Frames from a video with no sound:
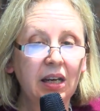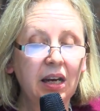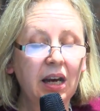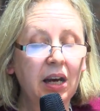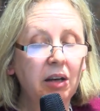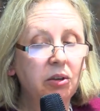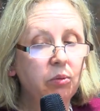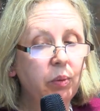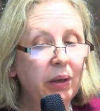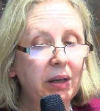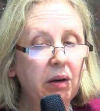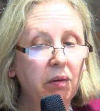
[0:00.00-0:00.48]

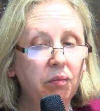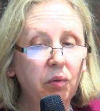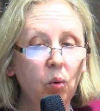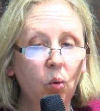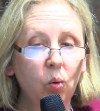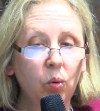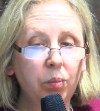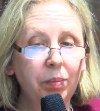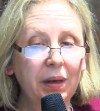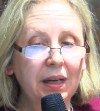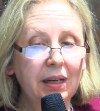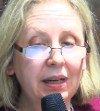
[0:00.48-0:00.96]
And we have
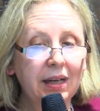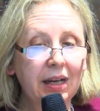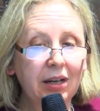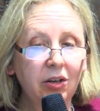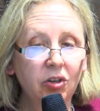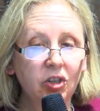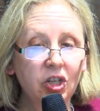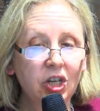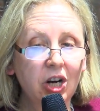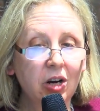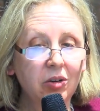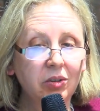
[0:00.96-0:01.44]
all been
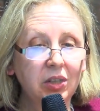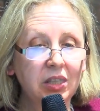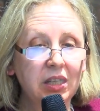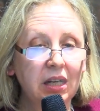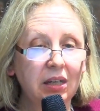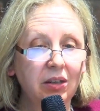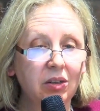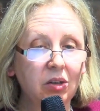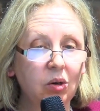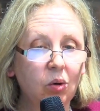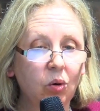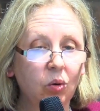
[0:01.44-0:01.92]

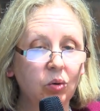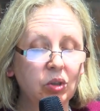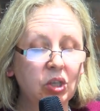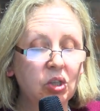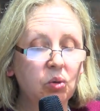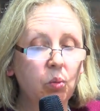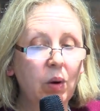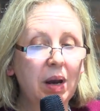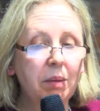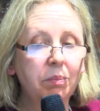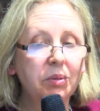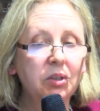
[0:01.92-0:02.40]
enchanted or
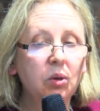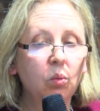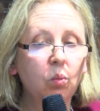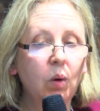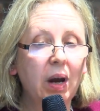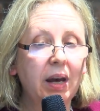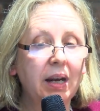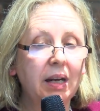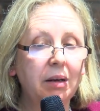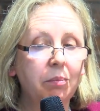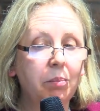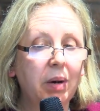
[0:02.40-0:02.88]
swept
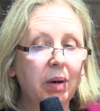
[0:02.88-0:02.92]
away